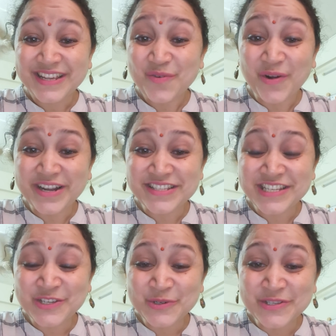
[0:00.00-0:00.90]
What does
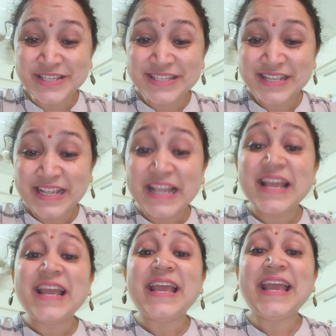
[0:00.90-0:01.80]
he use?
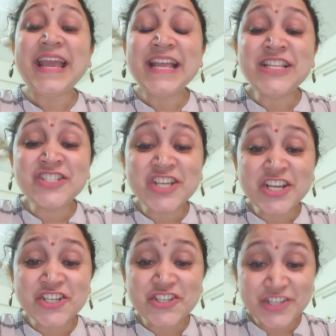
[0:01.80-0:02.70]

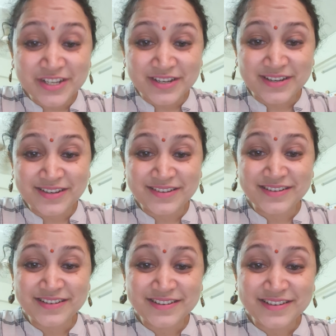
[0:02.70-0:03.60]
Injection.
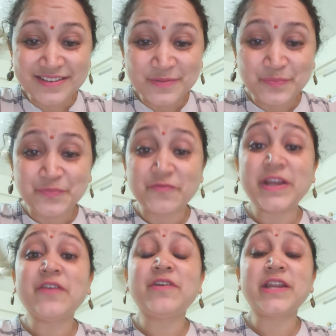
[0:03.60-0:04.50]

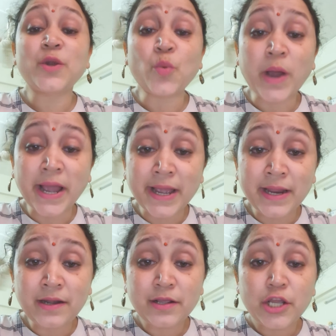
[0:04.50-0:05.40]
Whenever
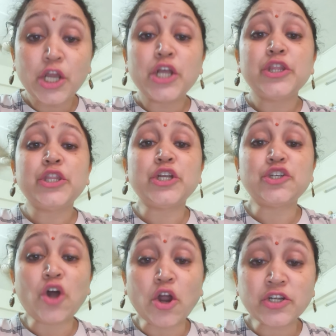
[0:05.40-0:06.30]
required, the
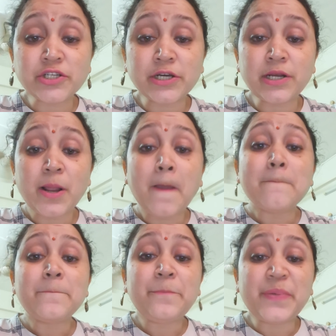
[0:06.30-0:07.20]
doctor
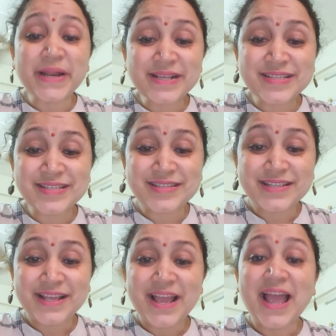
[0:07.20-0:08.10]
pricks
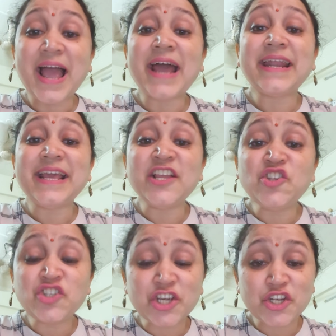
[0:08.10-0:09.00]
an
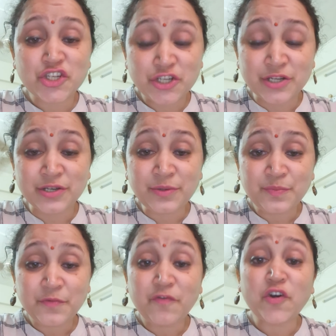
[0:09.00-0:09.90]
injection
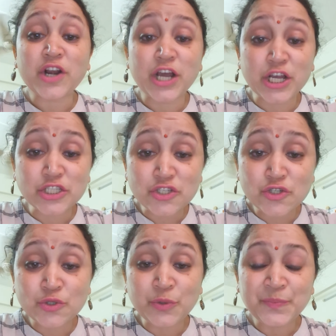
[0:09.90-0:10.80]
for us
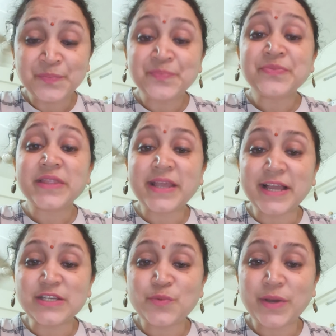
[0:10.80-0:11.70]
to
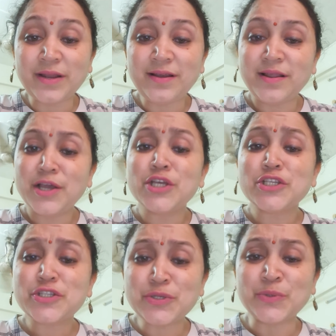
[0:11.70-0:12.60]
get well
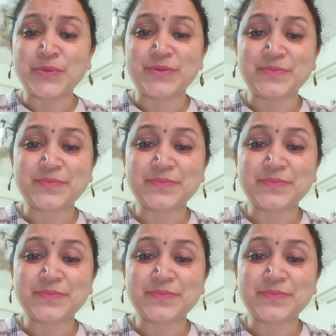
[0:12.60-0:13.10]
soon.